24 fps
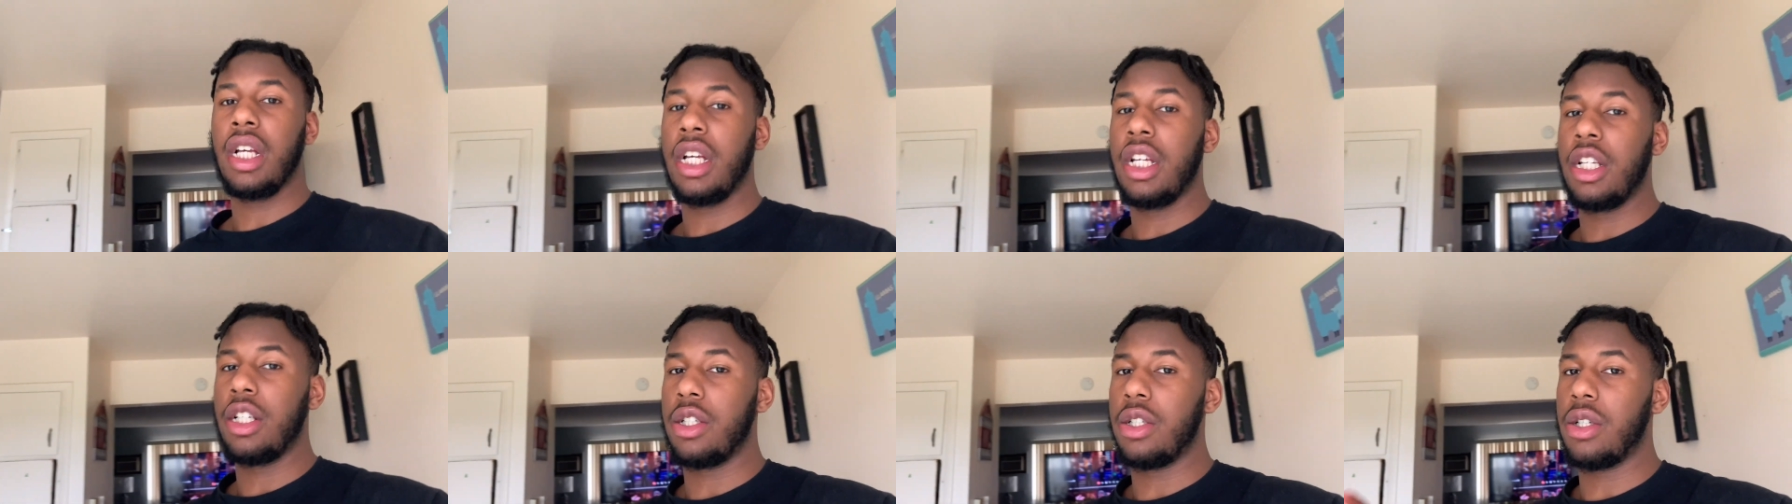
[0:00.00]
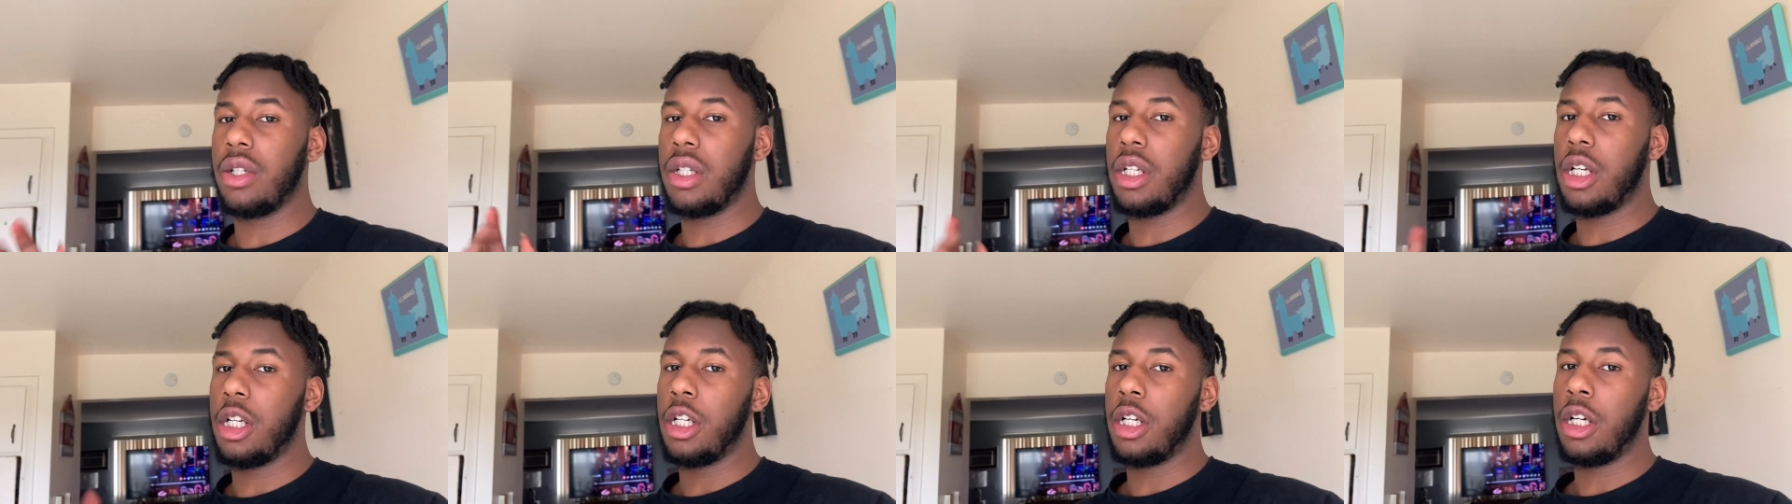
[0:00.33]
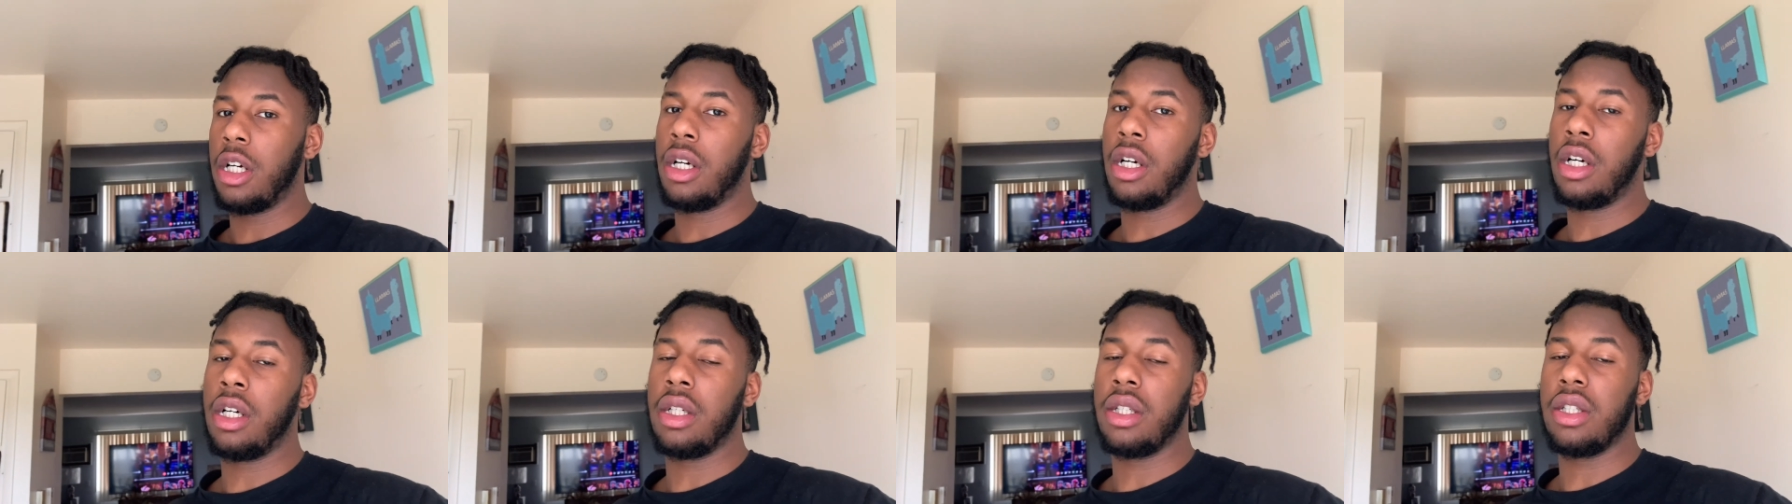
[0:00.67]
So yeah, yeah.
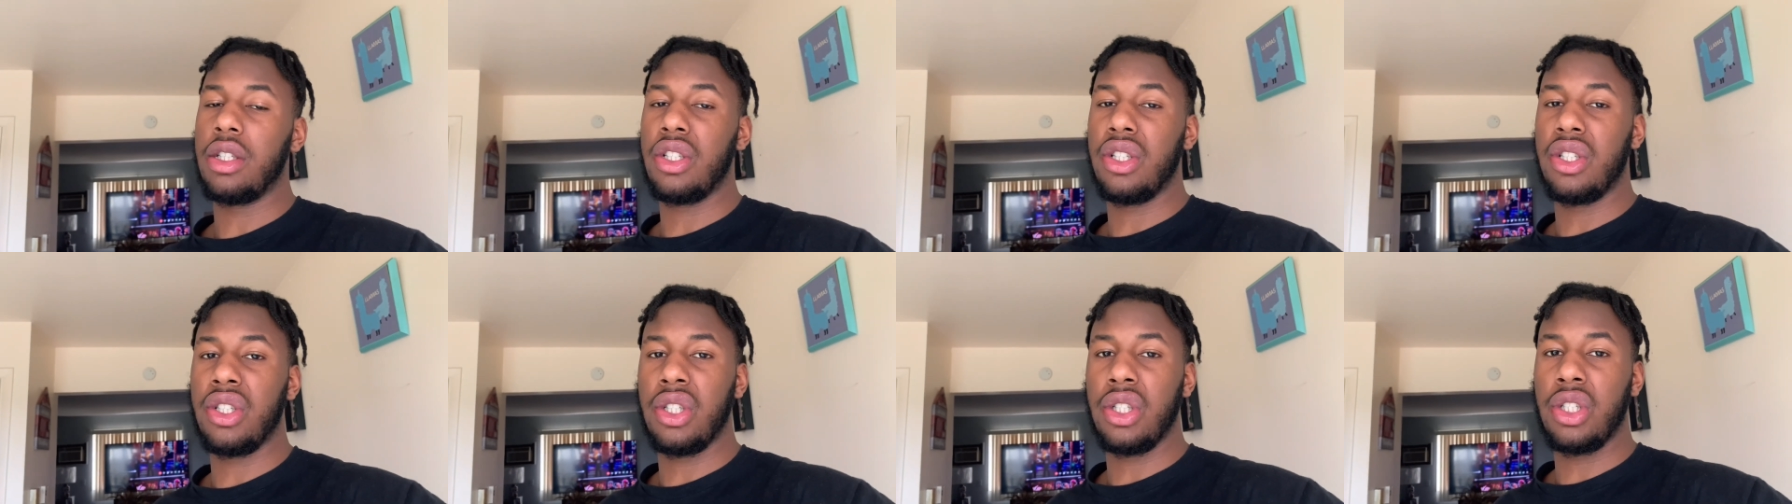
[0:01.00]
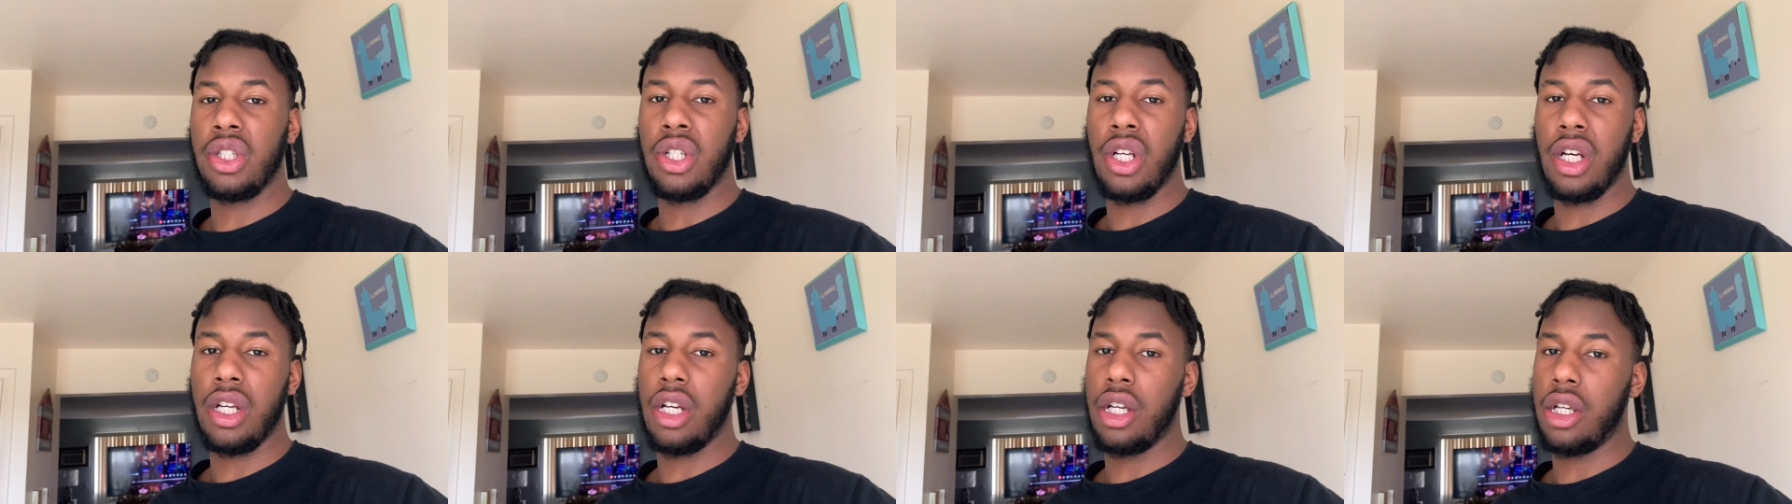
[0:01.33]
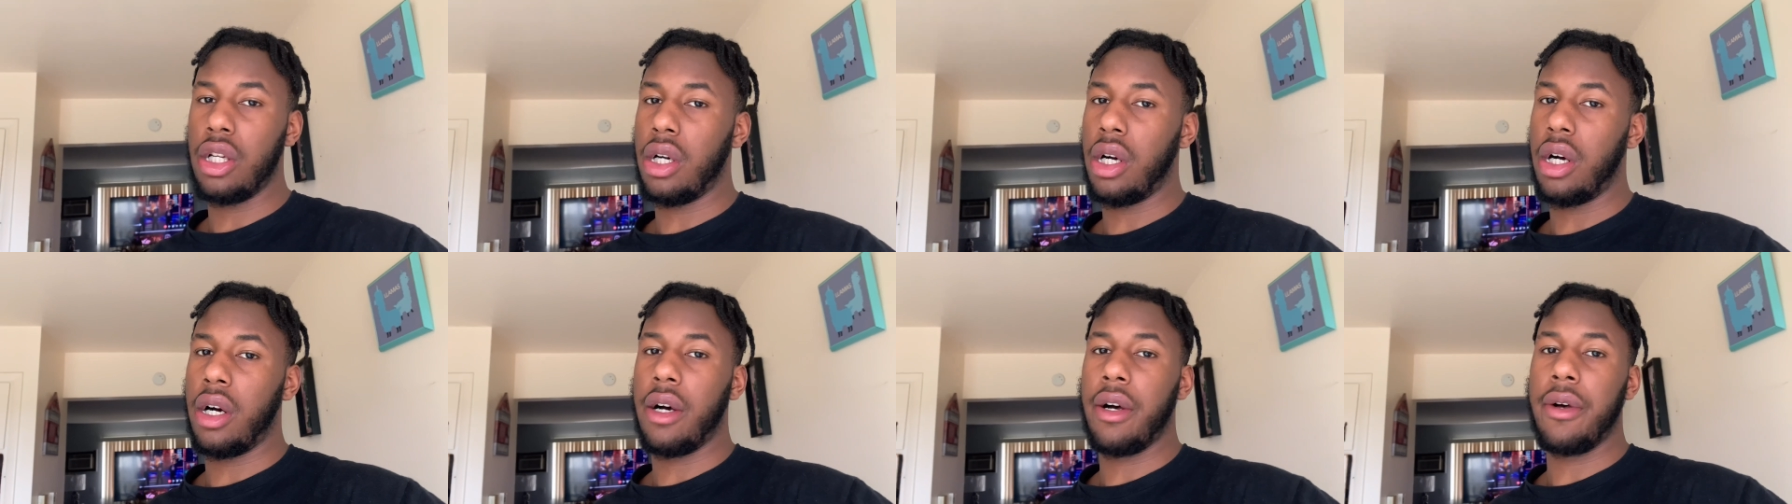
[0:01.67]
So yeah,
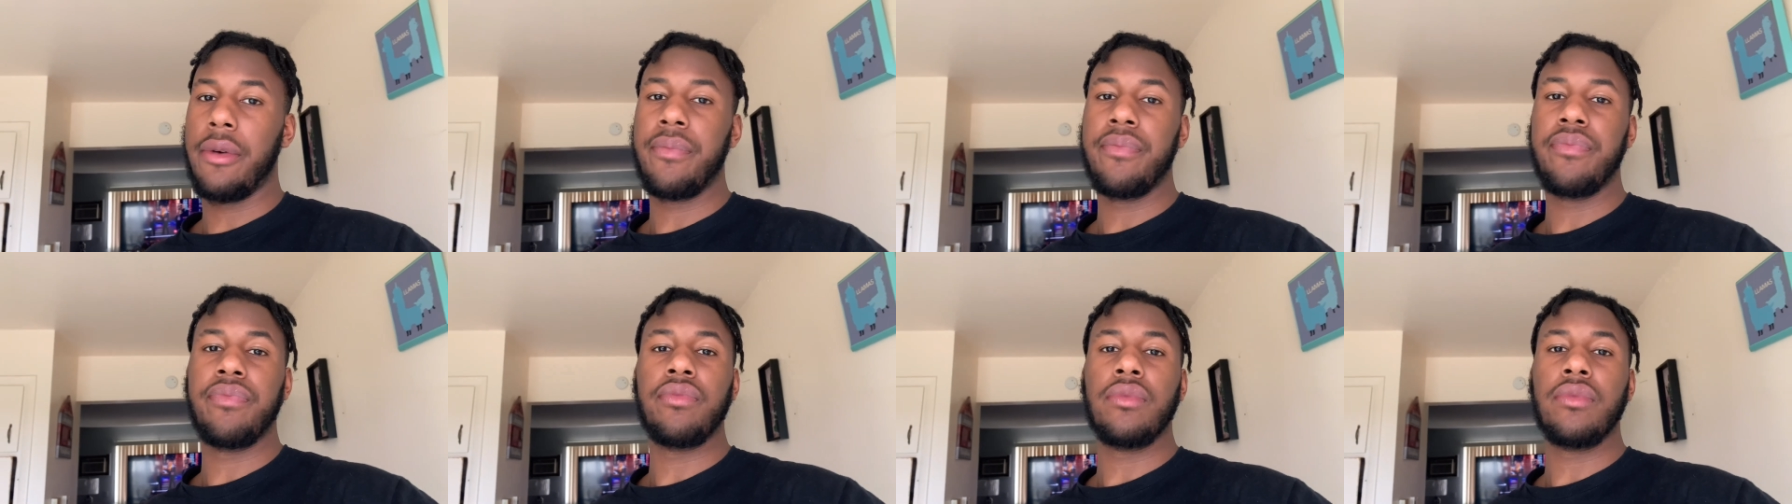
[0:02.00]
y'all.